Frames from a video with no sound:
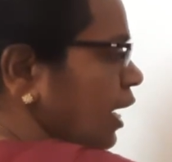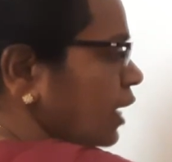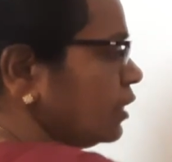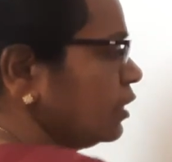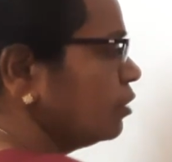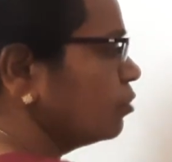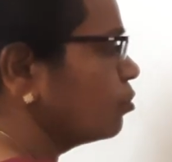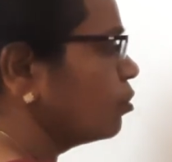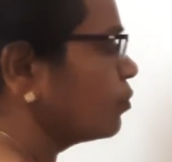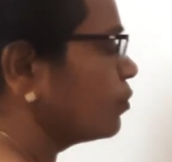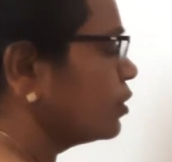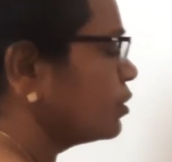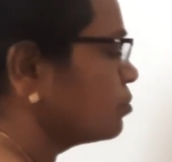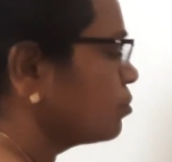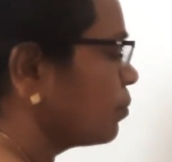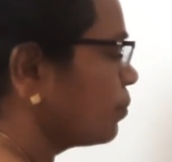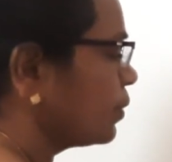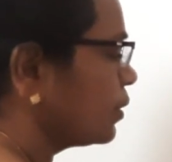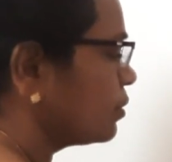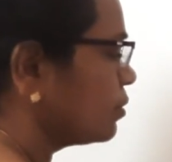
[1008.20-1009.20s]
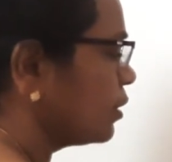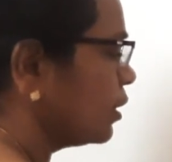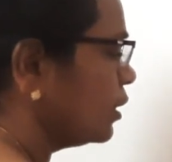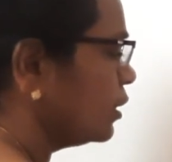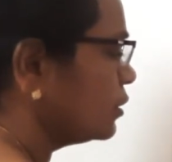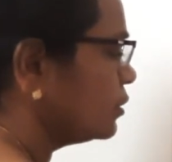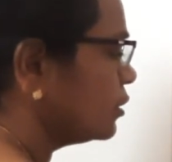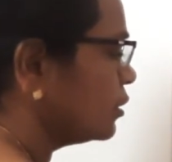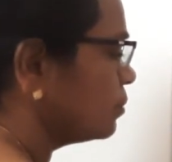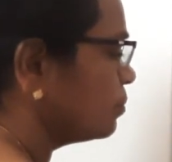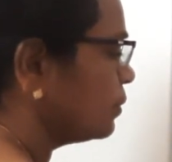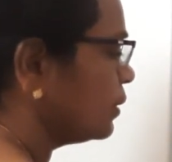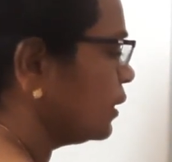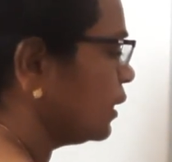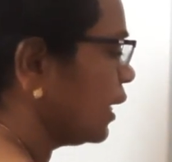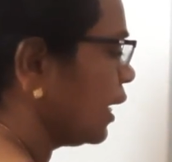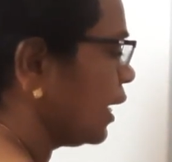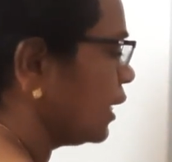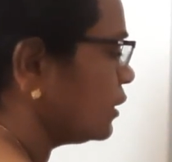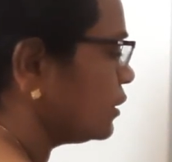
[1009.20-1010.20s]
anti-clockwise moment. Say let it
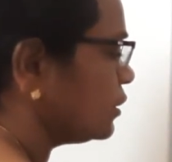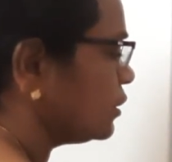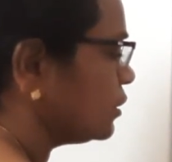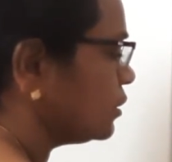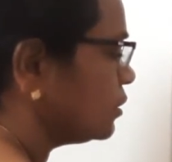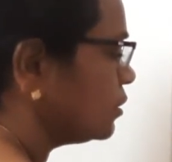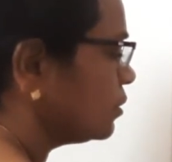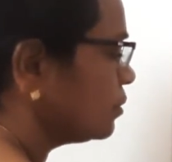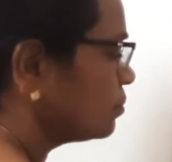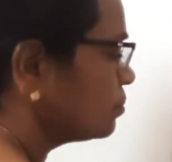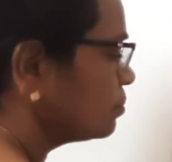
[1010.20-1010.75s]
be H.